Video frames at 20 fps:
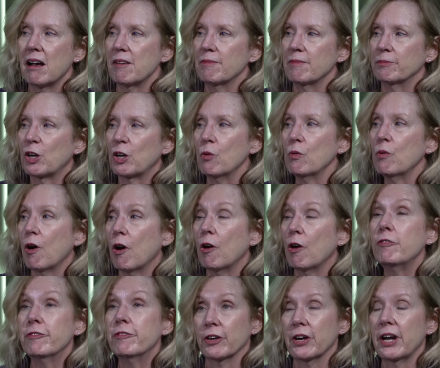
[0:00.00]
um, go
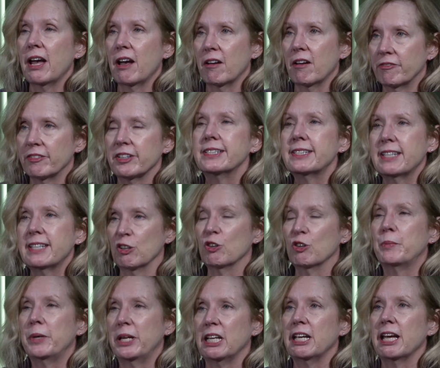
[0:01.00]
over every
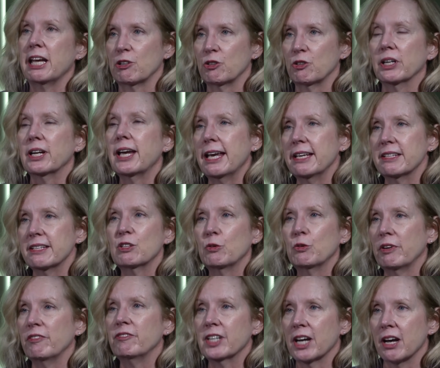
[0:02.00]
single pediatric case
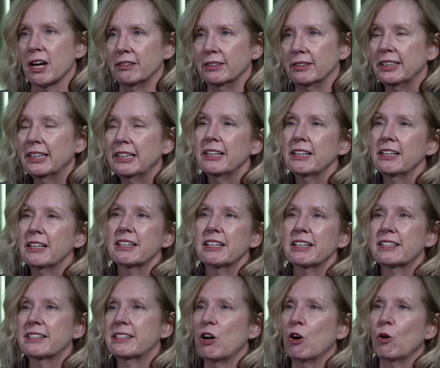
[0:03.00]
that we've done.
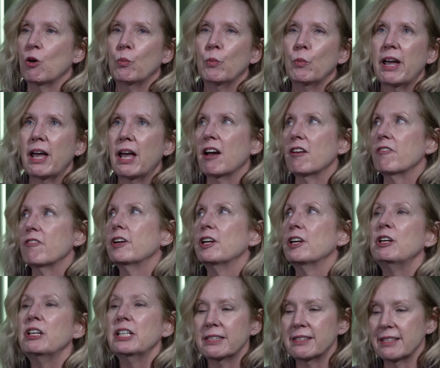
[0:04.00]
So
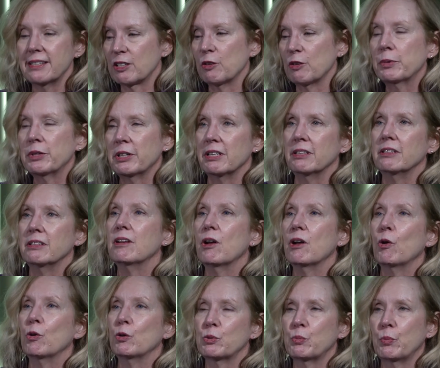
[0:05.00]
every discipline
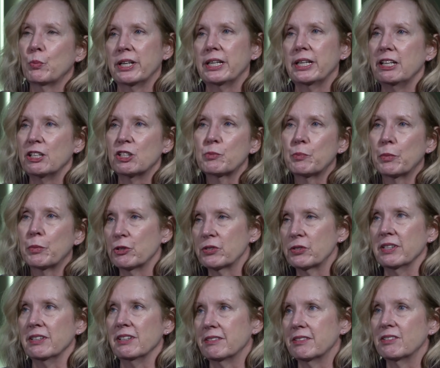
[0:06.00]
knows what each
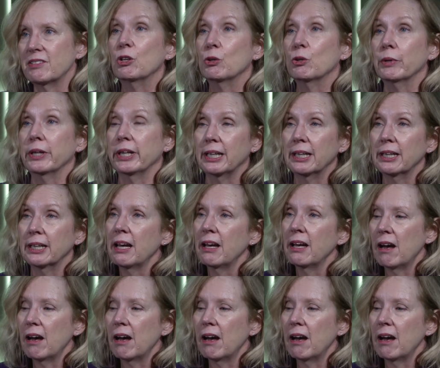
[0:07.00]
person is doing.